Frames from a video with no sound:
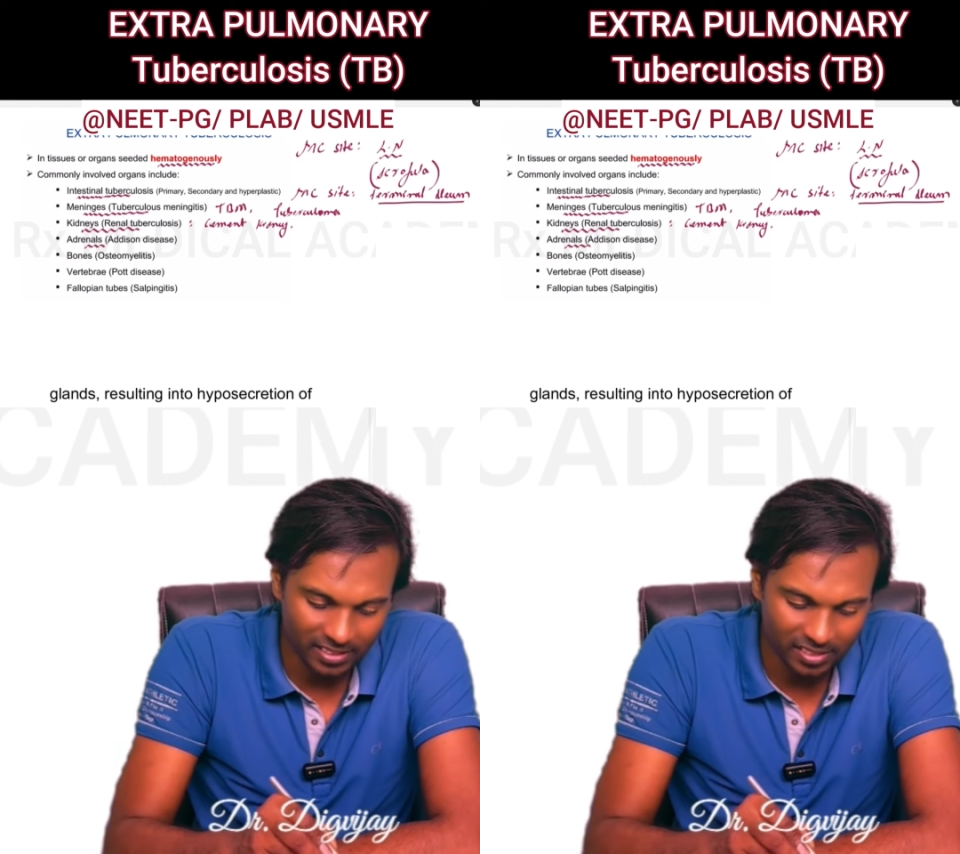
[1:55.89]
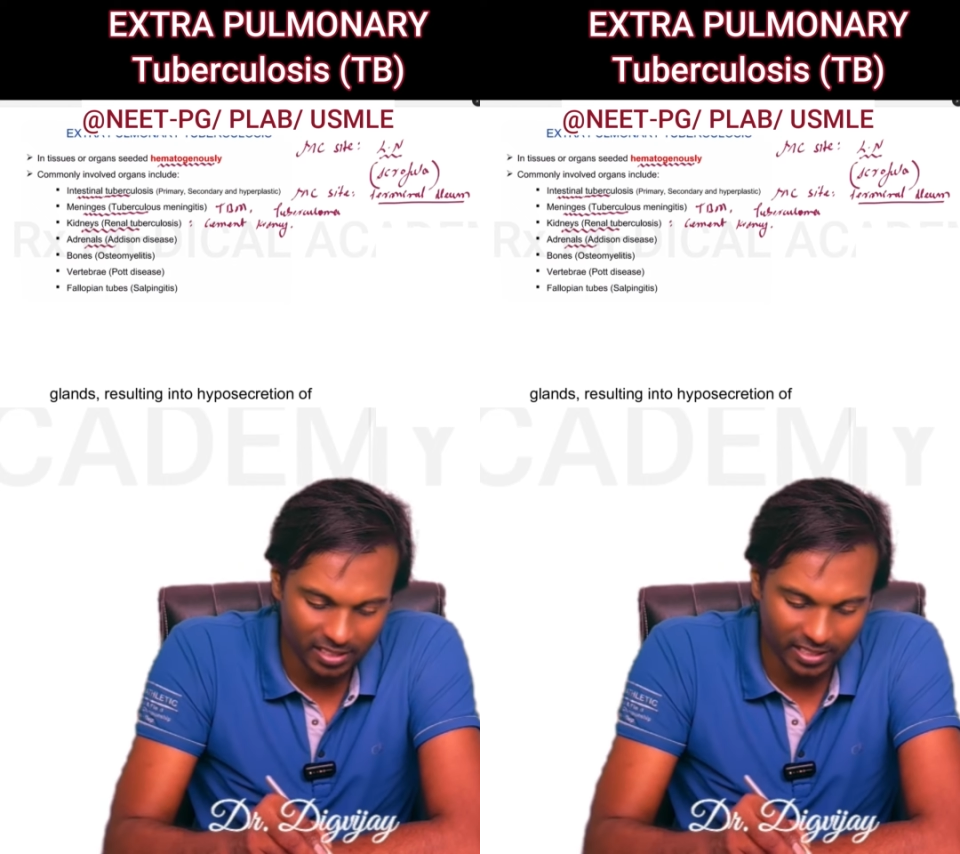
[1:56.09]

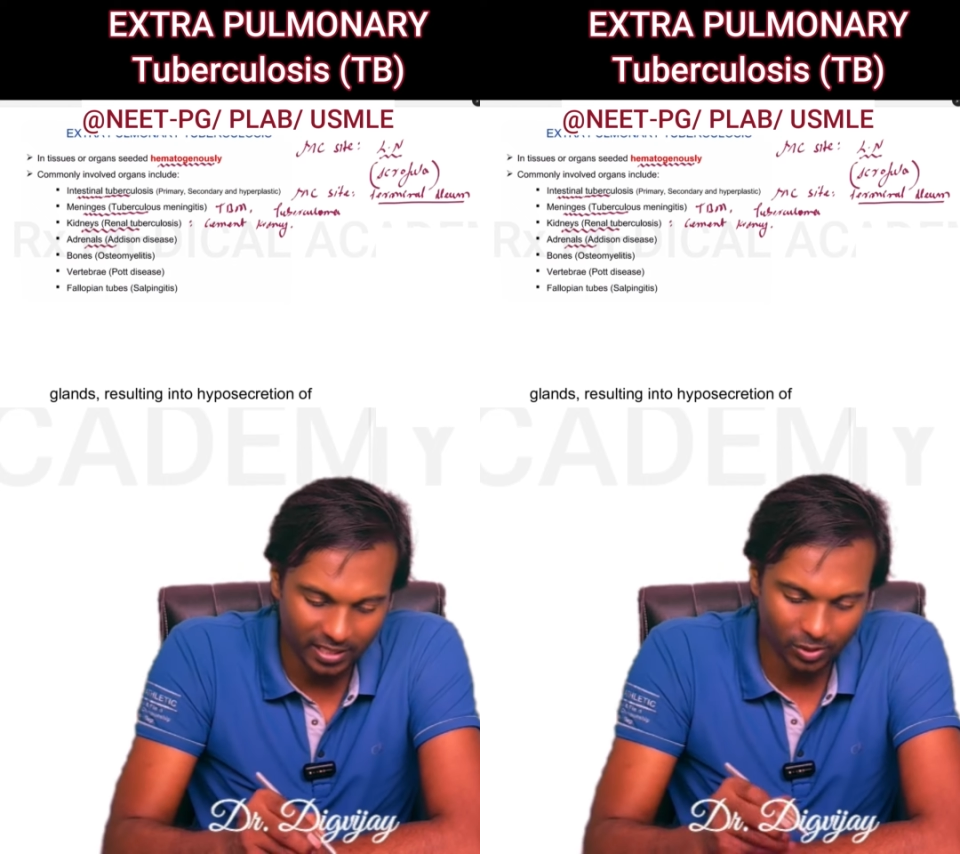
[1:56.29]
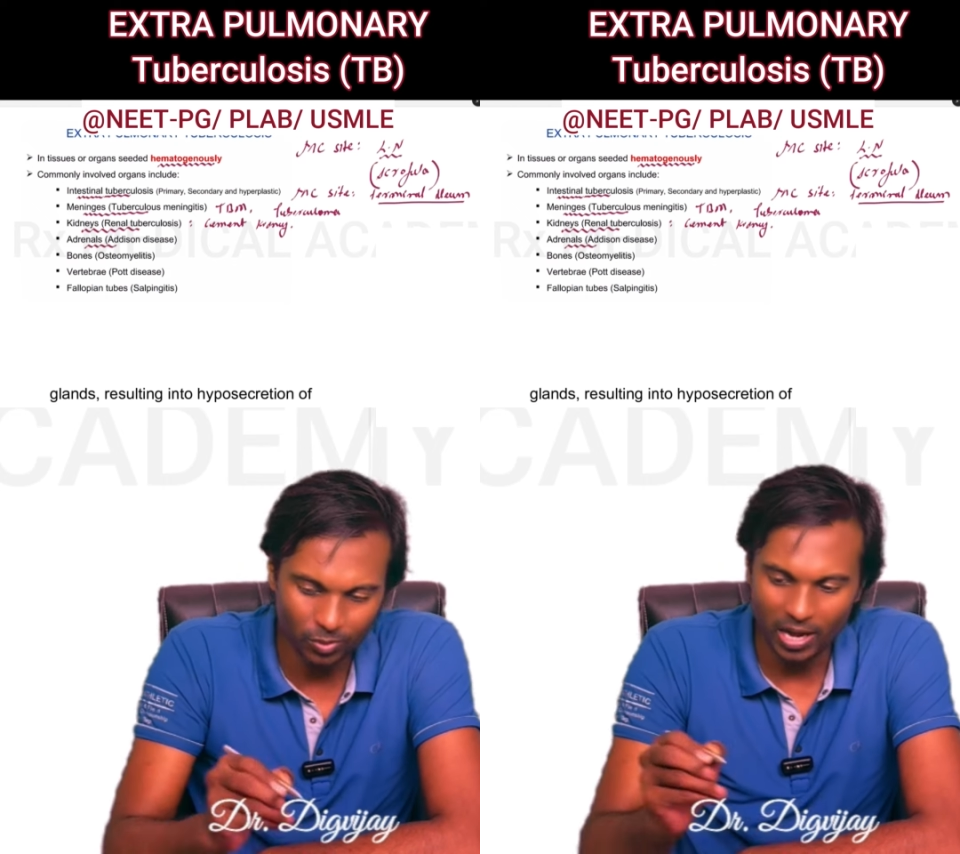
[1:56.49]
resulting
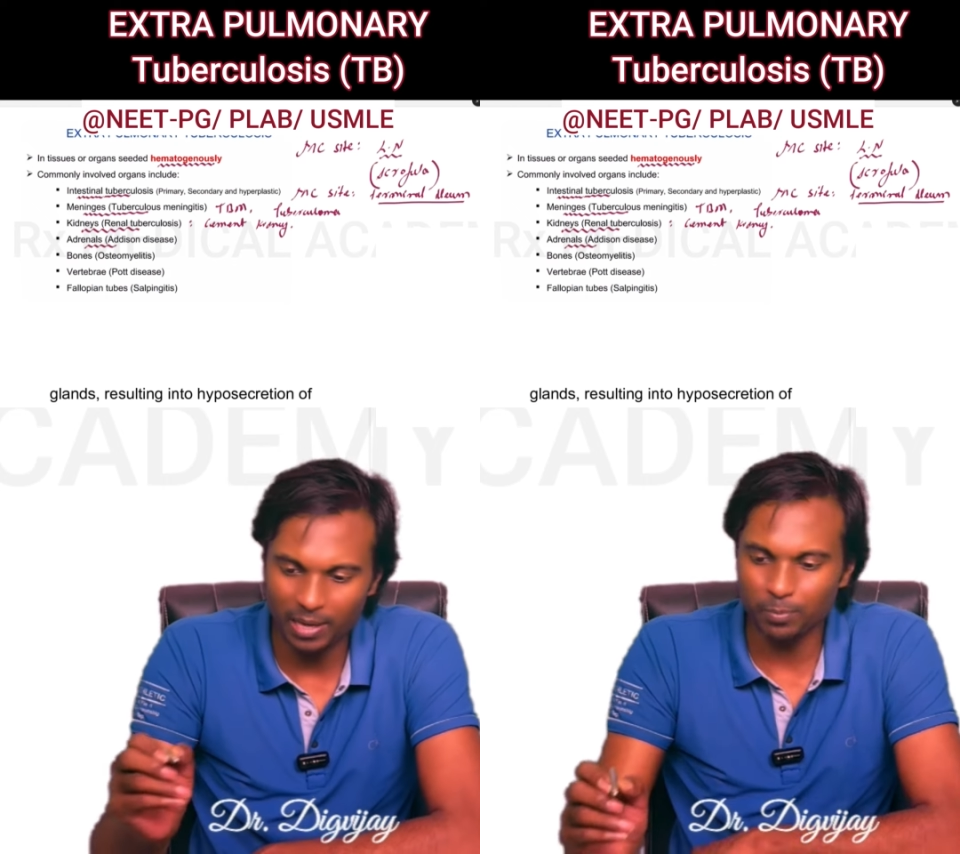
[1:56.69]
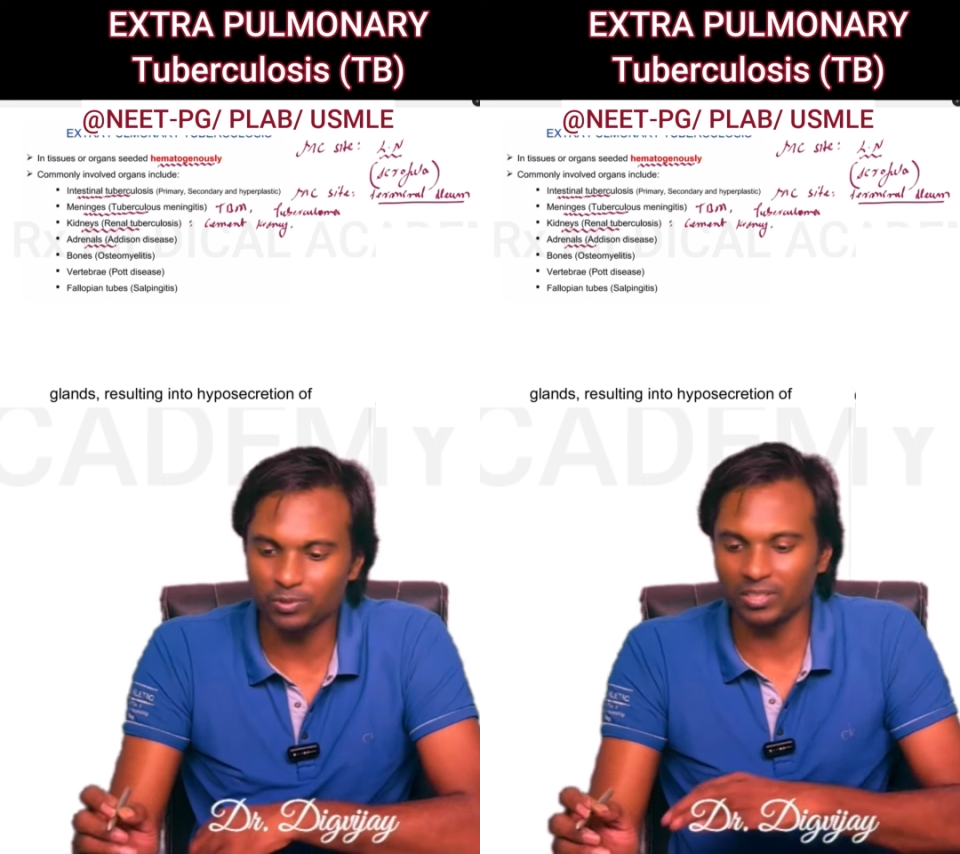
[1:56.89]
into
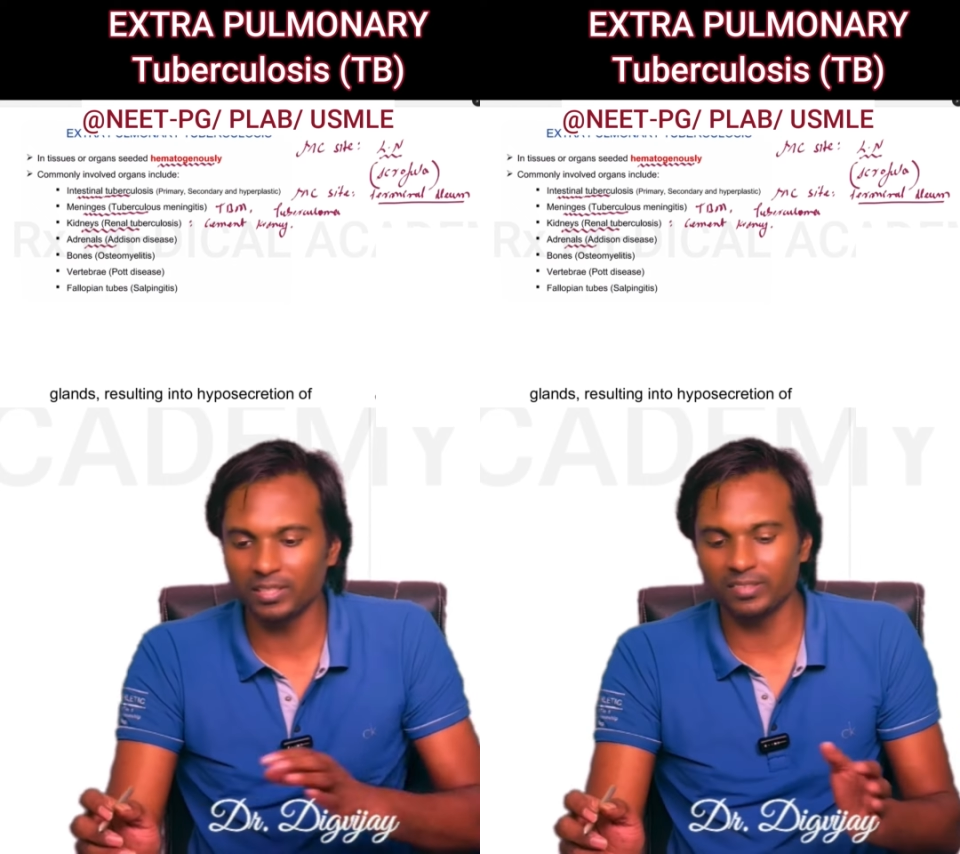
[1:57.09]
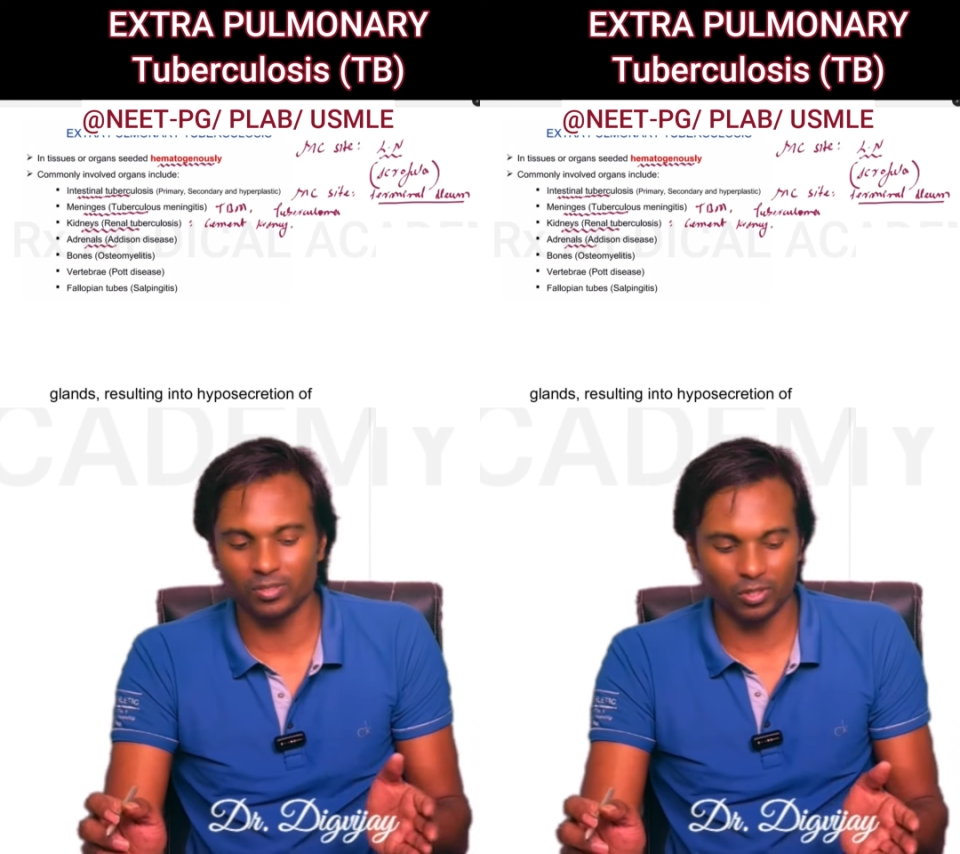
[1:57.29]

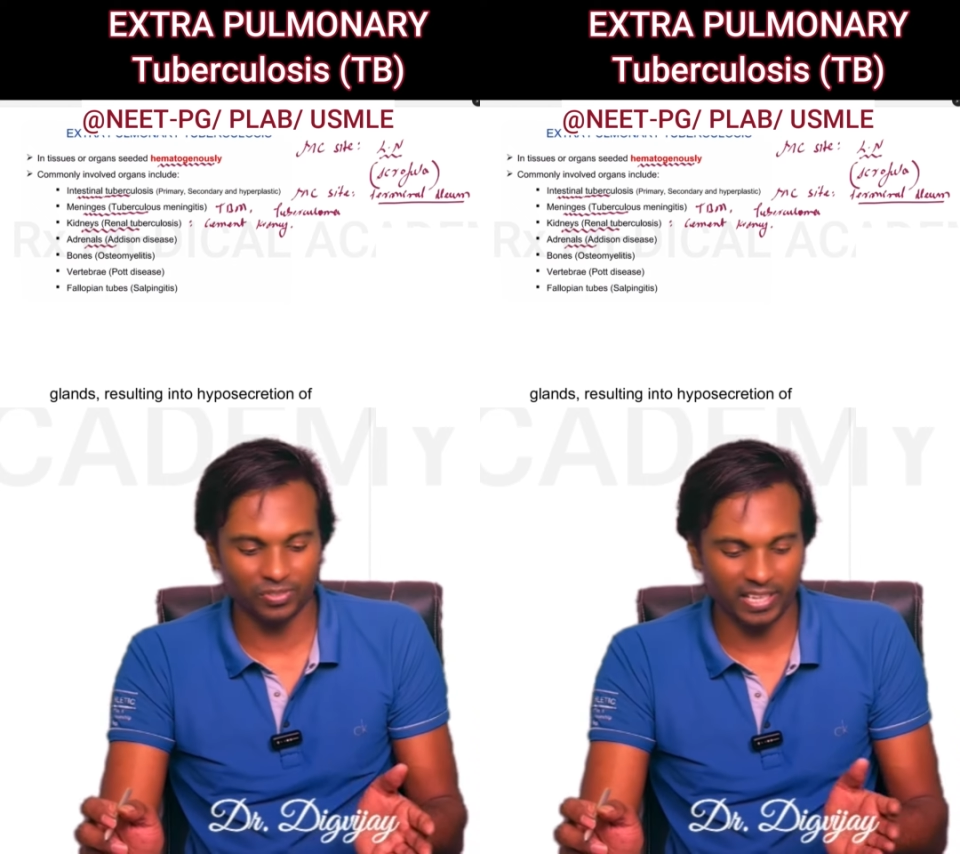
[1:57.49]
hyposecretion of